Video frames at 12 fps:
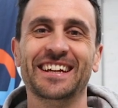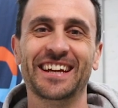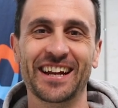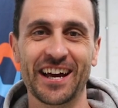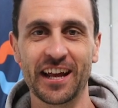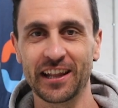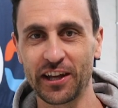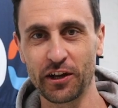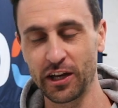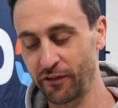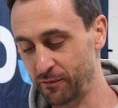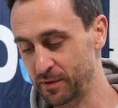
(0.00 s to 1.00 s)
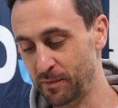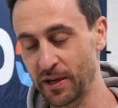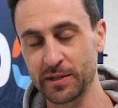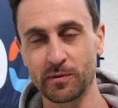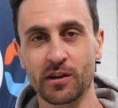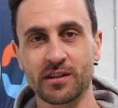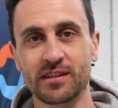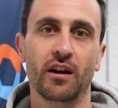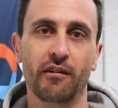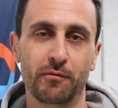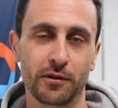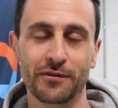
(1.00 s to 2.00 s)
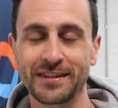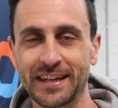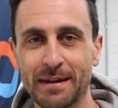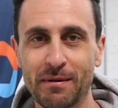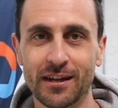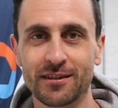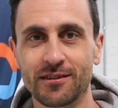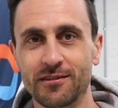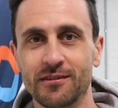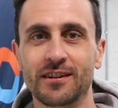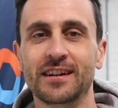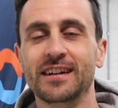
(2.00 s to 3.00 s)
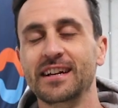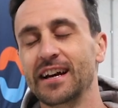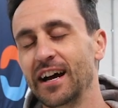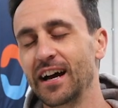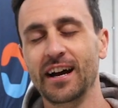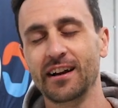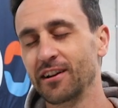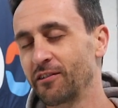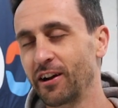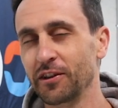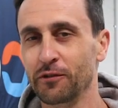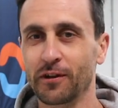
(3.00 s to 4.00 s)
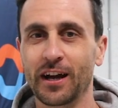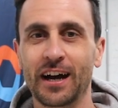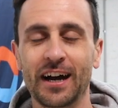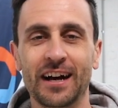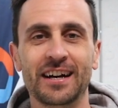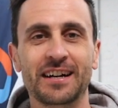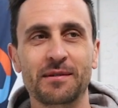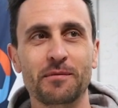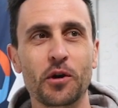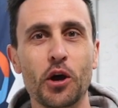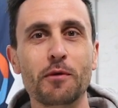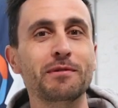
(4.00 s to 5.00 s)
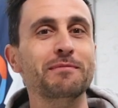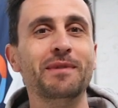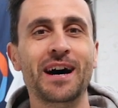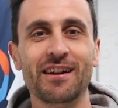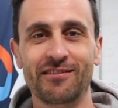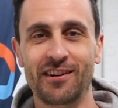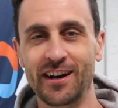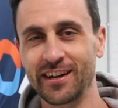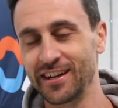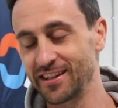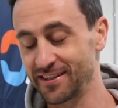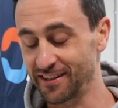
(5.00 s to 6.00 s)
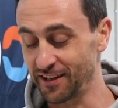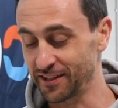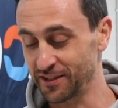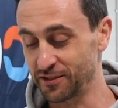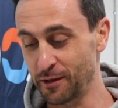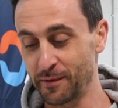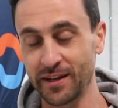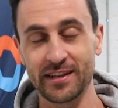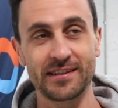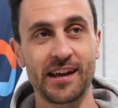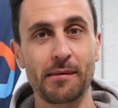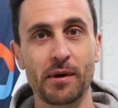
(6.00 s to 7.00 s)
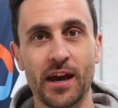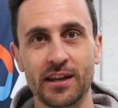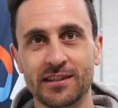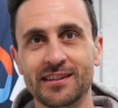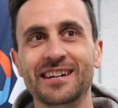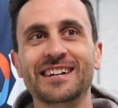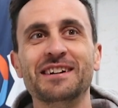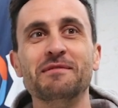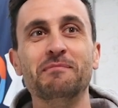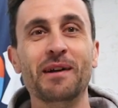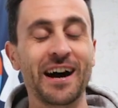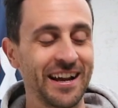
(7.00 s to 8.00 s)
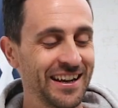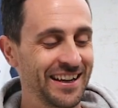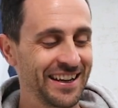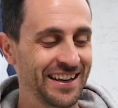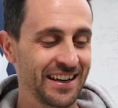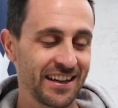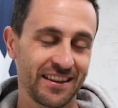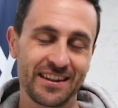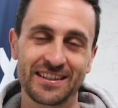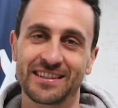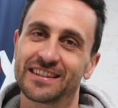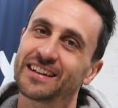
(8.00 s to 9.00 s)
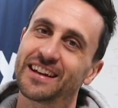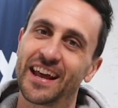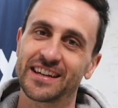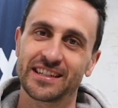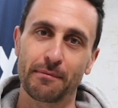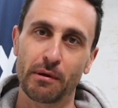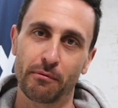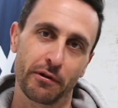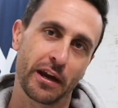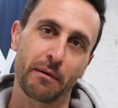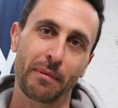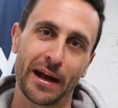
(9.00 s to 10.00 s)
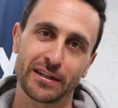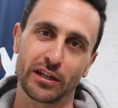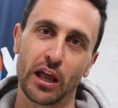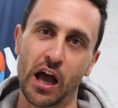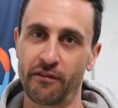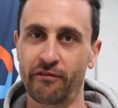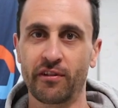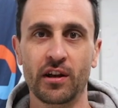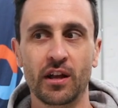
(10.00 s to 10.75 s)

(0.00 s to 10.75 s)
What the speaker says: G'day, Leon here from Sparesbox. I bought this MR2, great little car, urban barn find as I like to term it and Sam hates. But this next step we're bringing it back to life.